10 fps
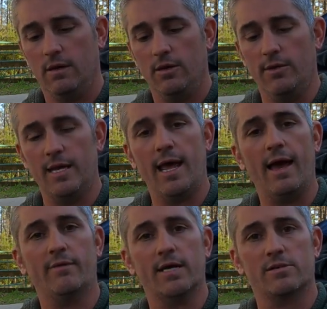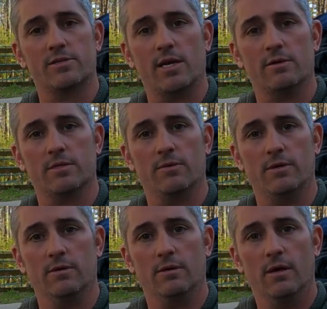You need to have extra shells on
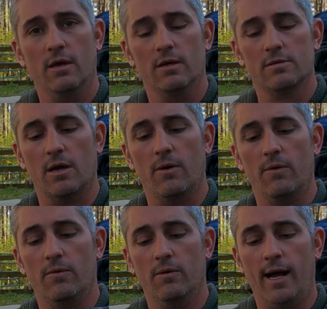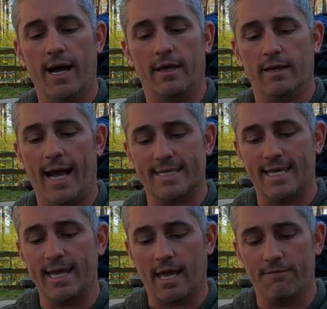you. So I
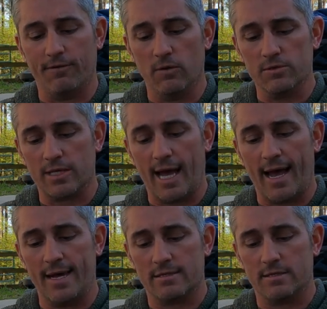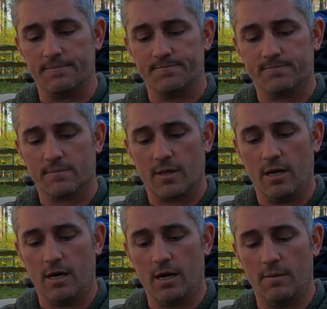take a full size
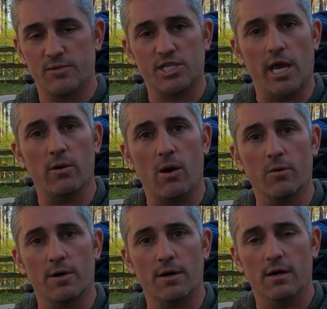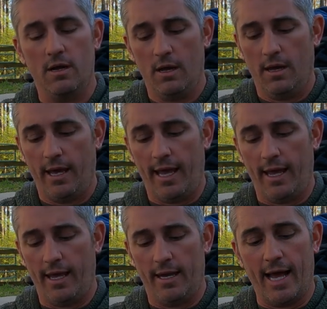shell holder
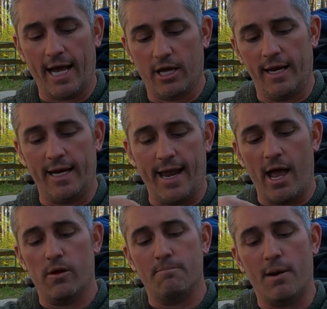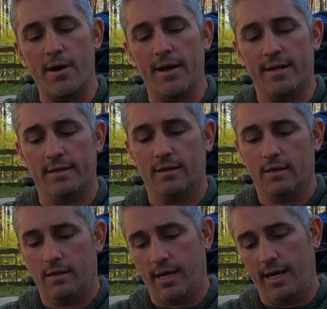and I cut it down, burn it,
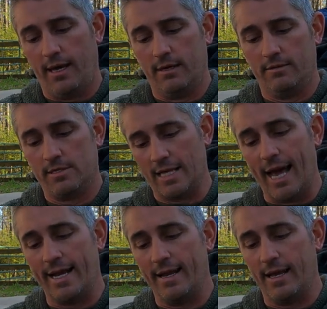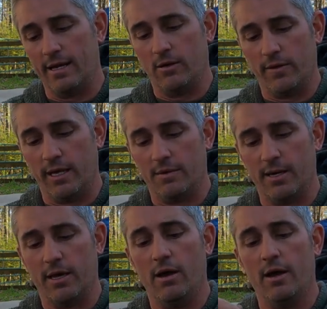and slide it in on the end of
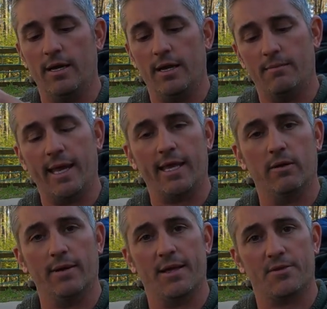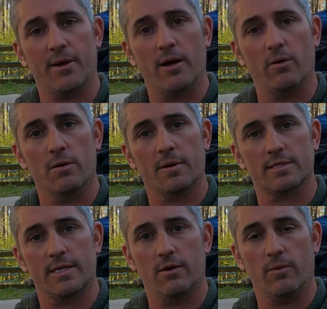my gun and make it only a 3 holder
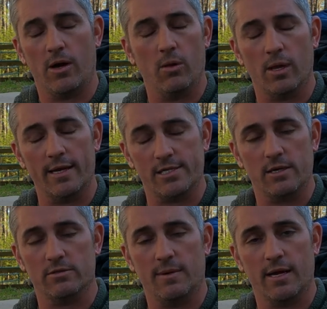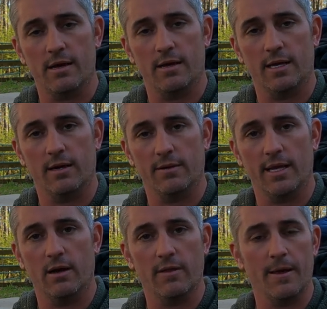because I don't want a whole lot of shells in my gun. I don't
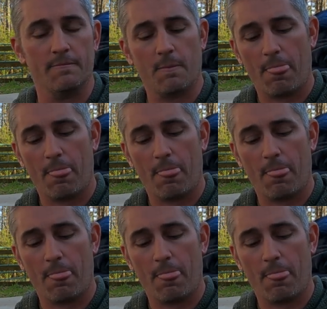need all that.